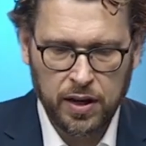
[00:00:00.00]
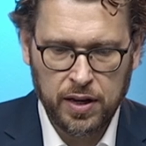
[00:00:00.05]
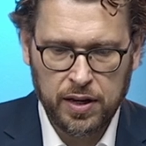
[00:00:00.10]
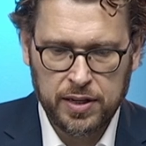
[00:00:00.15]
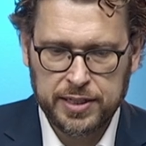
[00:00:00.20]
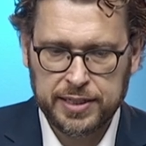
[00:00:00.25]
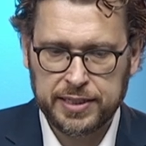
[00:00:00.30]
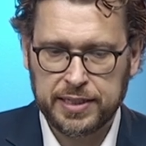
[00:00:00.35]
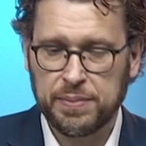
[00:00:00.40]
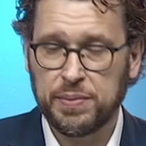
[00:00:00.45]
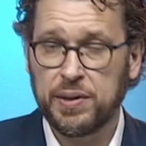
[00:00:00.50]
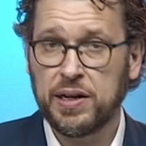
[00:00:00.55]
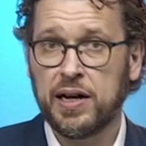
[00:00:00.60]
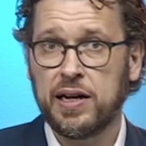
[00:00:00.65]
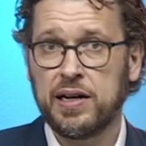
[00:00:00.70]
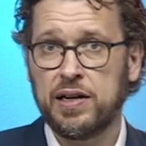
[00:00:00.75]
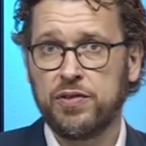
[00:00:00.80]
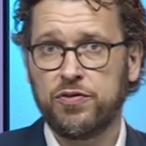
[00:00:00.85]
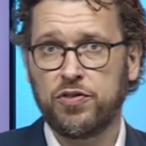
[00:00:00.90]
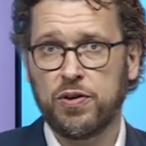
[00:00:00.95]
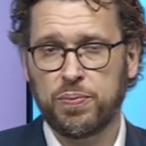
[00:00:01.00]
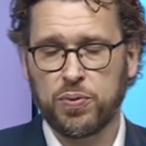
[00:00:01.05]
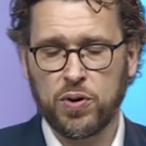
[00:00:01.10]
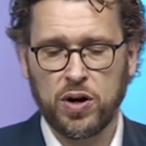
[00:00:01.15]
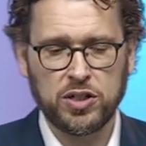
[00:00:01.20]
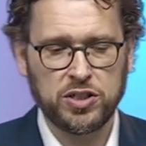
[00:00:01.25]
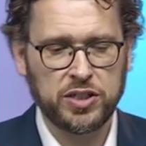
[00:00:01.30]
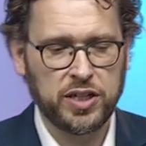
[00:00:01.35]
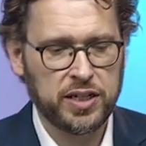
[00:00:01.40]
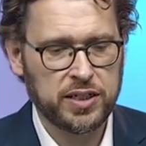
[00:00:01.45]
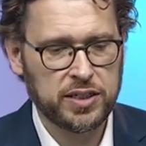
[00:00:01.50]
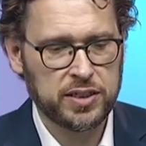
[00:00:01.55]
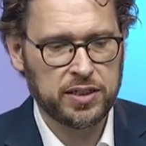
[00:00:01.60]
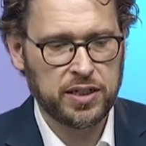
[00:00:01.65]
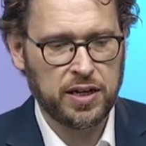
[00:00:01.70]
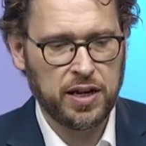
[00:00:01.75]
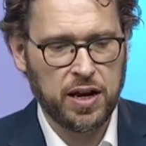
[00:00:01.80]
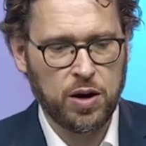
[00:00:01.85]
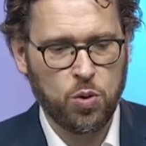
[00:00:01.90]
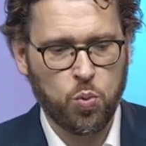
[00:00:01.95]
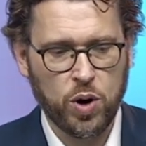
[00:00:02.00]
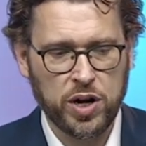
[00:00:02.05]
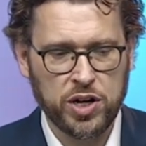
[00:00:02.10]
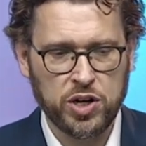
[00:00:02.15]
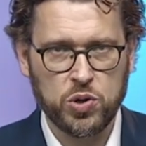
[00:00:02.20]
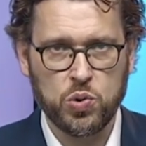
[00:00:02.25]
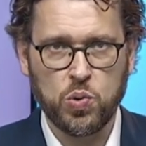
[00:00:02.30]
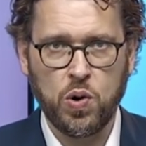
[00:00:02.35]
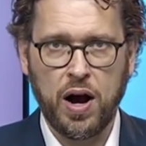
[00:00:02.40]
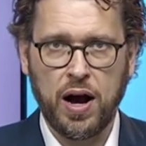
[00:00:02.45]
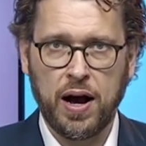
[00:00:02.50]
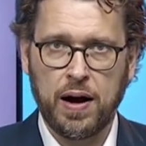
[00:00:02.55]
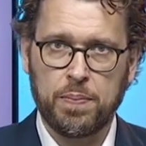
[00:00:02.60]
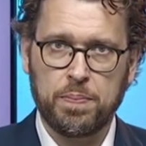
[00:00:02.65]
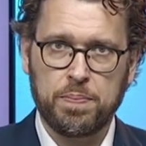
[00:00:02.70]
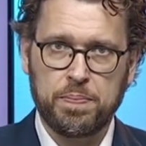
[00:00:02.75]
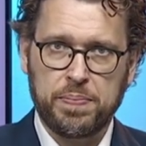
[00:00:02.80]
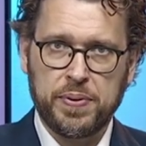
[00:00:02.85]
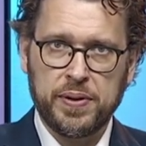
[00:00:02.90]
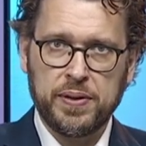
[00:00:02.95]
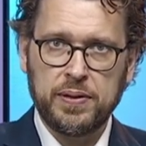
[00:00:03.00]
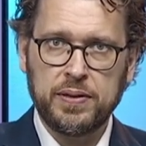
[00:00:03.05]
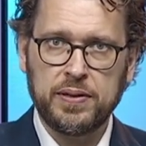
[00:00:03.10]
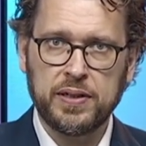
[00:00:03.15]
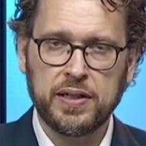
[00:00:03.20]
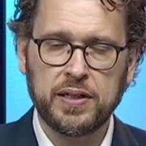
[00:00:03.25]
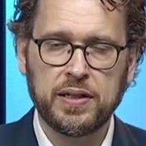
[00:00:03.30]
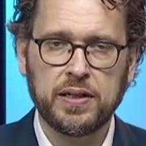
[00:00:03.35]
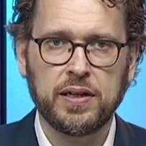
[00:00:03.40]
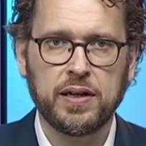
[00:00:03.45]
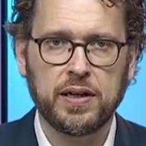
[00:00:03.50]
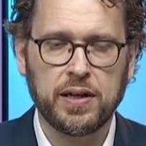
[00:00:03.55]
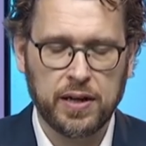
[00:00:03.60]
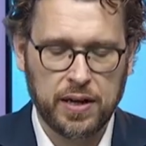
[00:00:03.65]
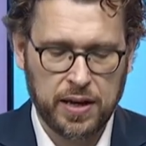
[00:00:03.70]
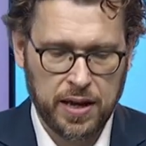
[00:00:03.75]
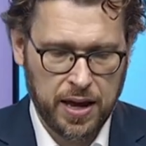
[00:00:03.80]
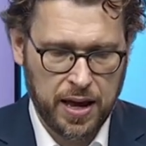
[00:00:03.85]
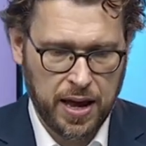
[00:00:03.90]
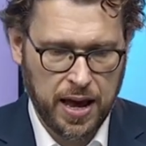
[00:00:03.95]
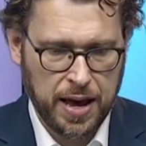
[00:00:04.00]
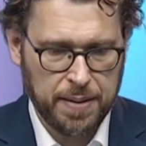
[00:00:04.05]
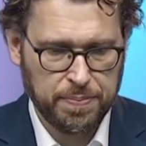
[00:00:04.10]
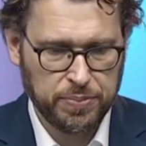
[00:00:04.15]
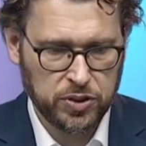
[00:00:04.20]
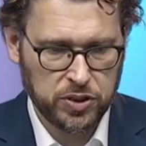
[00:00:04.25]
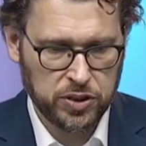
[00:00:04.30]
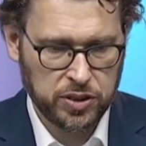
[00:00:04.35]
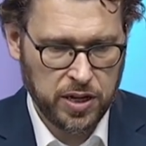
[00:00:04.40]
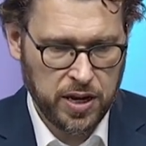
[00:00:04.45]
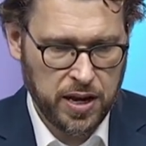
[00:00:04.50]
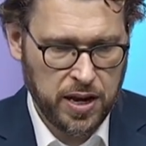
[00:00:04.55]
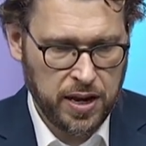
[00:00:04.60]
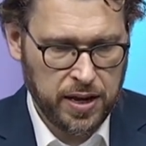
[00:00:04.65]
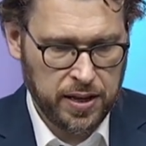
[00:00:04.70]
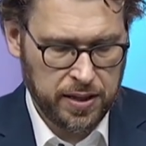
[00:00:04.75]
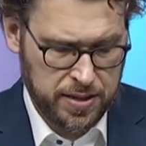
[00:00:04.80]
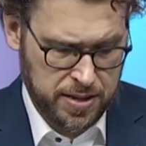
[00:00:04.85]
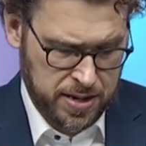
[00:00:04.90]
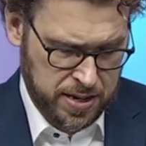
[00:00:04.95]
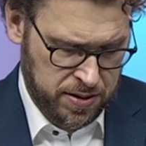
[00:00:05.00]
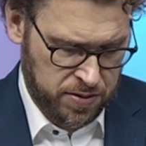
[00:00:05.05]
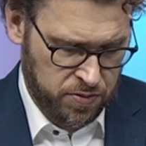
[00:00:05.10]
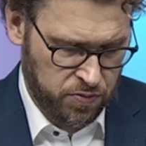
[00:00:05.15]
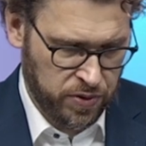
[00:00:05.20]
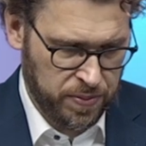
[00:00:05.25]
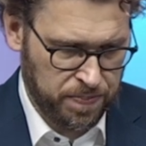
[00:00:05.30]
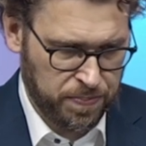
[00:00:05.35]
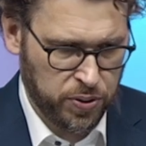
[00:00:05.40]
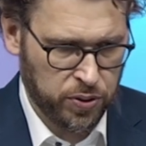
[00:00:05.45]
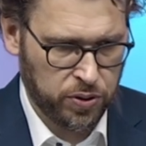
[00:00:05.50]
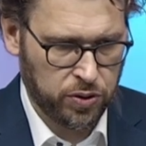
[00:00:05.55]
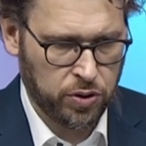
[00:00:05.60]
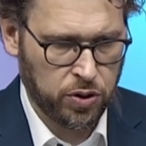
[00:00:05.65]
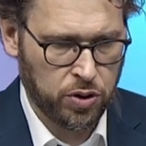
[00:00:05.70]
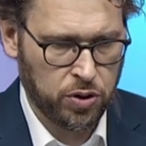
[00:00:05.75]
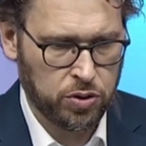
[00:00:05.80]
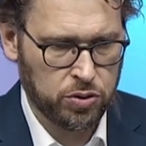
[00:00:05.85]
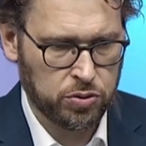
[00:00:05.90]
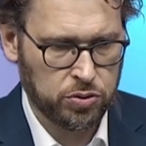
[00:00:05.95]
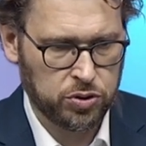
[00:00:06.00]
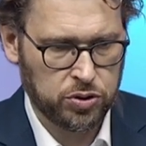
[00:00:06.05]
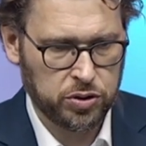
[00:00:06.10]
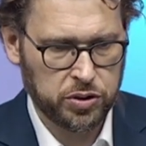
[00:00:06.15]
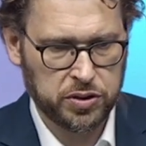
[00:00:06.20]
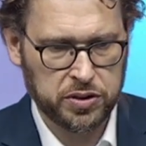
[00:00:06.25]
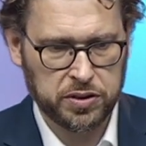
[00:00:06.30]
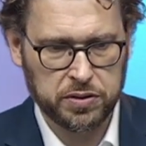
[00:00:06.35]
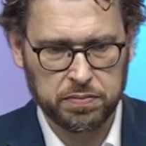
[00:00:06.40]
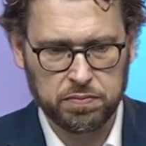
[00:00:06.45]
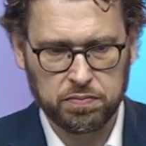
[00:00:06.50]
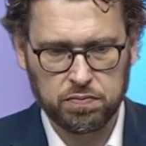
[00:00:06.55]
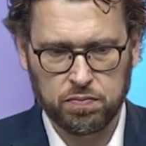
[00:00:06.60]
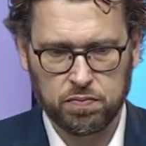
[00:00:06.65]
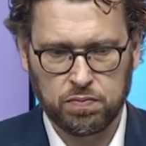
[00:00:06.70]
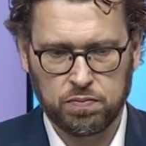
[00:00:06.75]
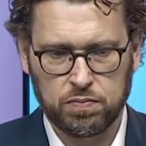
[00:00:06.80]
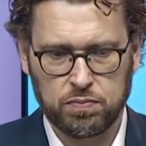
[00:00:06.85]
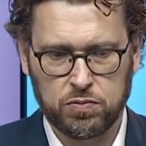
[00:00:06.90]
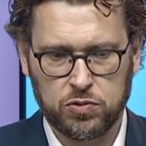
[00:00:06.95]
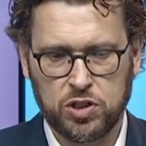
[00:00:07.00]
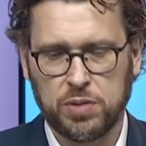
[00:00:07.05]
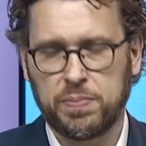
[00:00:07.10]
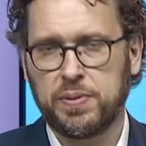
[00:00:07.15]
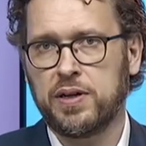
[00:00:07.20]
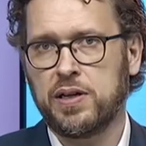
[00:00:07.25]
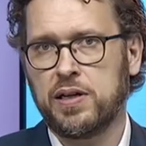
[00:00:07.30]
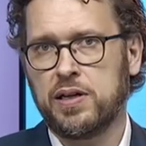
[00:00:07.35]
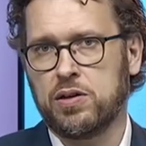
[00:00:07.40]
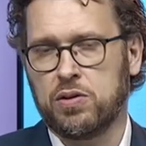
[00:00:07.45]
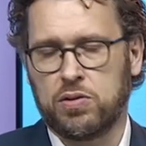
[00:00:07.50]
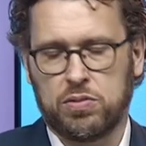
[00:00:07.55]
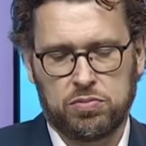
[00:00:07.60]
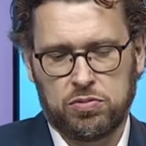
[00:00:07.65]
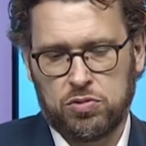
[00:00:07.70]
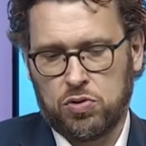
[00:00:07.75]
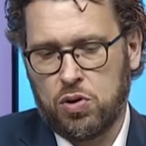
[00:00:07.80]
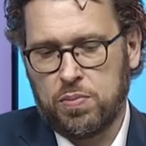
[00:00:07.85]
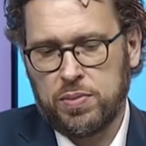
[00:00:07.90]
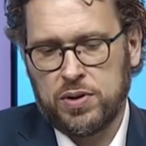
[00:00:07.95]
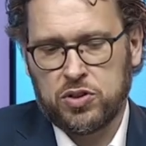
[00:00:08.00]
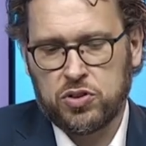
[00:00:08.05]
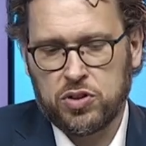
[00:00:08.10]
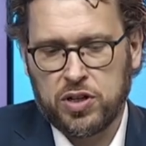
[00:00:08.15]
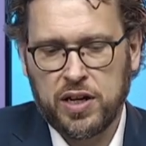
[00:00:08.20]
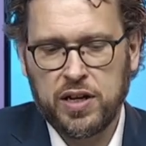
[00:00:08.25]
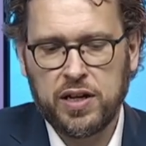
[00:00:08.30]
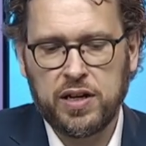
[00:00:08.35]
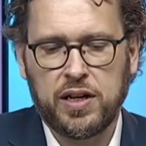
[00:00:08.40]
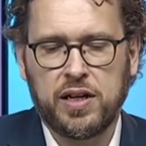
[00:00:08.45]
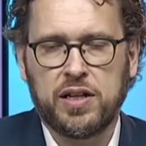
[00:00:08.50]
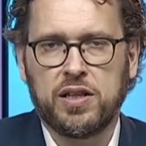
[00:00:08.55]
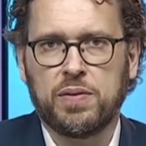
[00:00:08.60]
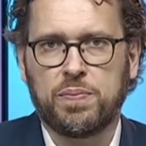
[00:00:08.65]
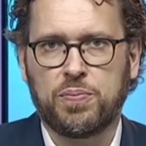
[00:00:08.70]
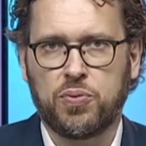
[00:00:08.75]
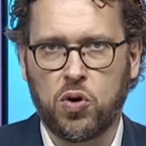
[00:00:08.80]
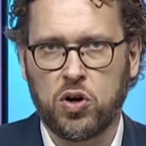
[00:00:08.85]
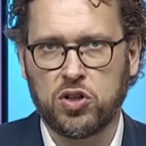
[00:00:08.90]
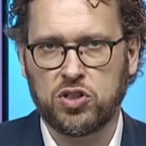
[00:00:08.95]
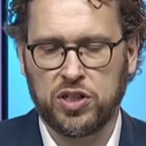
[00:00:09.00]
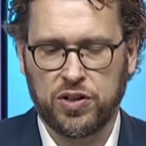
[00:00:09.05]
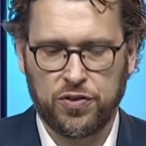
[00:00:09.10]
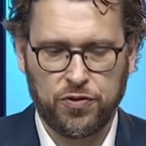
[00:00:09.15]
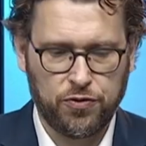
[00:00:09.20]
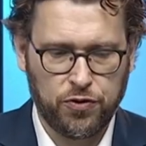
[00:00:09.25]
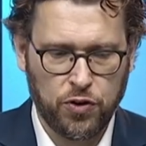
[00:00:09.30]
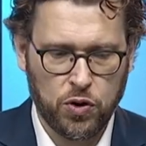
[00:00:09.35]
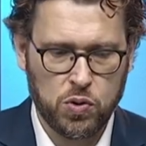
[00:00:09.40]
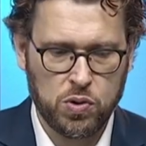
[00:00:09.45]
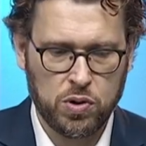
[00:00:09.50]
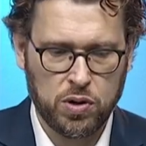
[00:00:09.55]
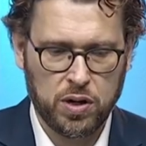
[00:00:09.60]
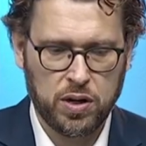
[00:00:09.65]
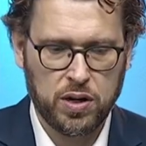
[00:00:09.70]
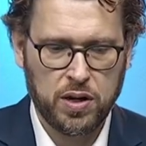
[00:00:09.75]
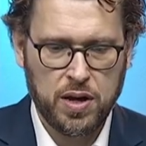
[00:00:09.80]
Similarly, for projects, when you are building apps, then we put those typically or normally today in the project folder.